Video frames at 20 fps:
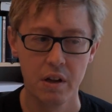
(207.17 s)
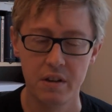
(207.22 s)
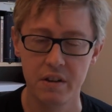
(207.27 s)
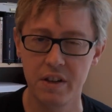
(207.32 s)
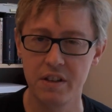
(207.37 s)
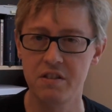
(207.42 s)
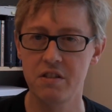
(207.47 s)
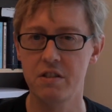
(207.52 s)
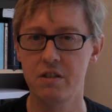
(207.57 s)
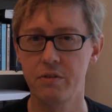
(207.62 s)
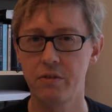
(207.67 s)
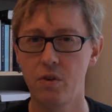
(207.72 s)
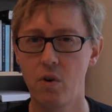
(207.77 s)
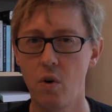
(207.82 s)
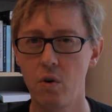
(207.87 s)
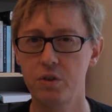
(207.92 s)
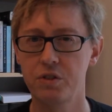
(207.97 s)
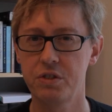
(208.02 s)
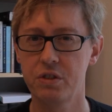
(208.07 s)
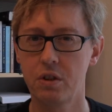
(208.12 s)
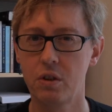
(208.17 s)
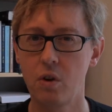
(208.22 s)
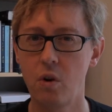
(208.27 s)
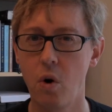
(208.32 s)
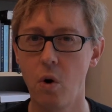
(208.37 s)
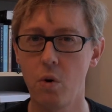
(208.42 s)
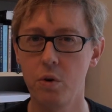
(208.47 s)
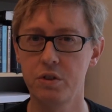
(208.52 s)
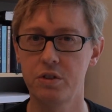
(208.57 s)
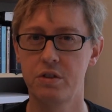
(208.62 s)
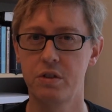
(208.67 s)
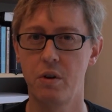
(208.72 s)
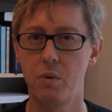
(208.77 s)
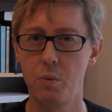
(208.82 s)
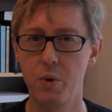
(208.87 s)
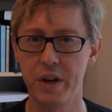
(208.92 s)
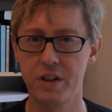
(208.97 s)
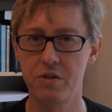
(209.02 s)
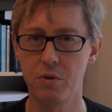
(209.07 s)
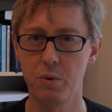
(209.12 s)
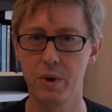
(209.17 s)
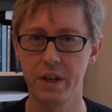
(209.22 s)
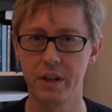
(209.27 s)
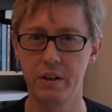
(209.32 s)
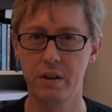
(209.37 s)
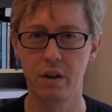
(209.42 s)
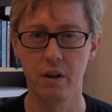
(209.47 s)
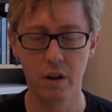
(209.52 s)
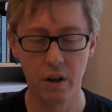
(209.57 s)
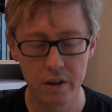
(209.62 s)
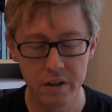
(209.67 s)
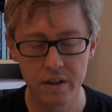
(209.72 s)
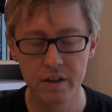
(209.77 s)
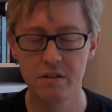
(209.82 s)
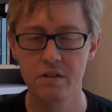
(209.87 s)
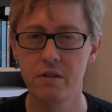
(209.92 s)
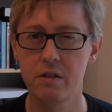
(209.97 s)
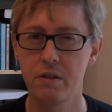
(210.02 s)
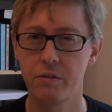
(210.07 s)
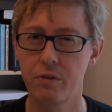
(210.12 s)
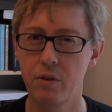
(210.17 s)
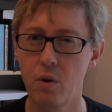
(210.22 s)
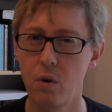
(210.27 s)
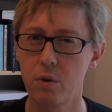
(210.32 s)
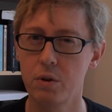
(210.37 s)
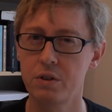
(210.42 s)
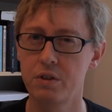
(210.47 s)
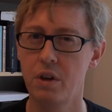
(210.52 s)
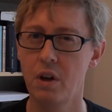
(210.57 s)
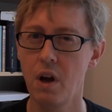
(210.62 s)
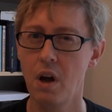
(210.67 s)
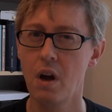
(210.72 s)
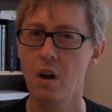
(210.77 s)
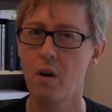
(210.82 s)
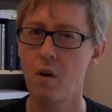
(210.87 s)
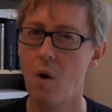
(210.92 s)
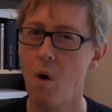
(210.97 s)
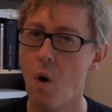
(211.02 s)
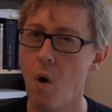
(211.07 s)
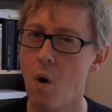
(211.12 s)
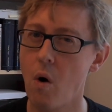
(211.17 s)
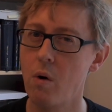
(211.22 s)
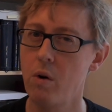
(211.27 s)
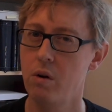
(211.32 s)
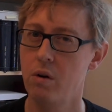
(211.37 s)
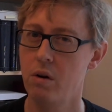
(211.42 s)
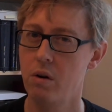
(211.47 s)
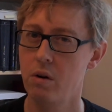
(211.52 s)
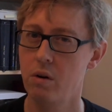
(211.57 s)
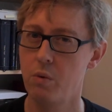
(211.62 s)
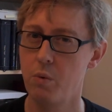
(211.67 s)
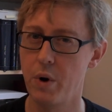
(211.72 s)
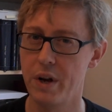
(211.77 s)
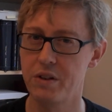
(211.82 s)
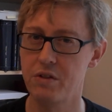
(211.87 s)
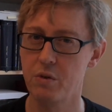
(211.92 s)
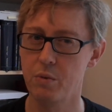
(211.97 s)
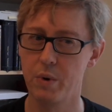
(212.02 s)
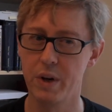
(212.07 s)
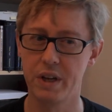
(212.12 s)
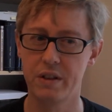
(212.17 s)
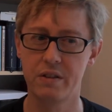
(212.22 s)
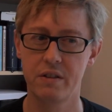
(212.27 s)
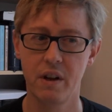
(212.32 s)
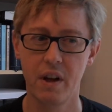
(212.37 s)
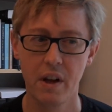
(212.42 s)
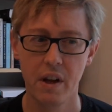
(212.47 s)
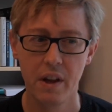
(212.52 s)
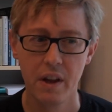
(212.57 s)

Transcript: This is of course coarse rhetoric. This is of course core rhetorics,